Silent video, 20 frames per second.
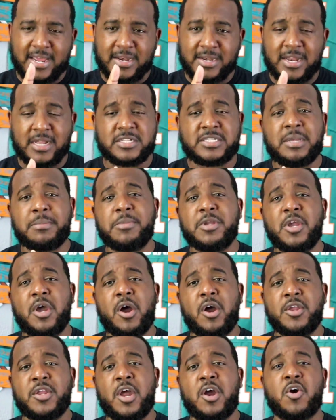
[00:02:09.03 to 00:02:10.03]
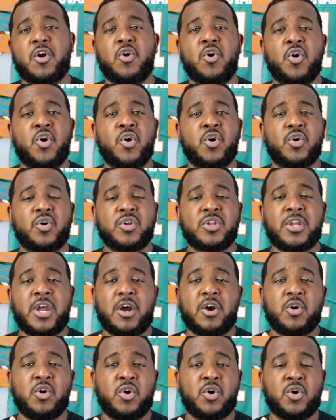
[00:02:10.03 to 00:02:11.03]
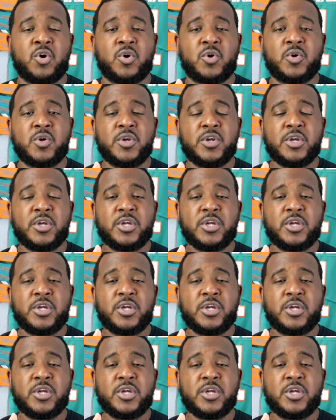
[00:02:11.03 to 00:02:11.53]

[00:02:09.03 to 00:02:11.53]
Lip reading: now some of y'all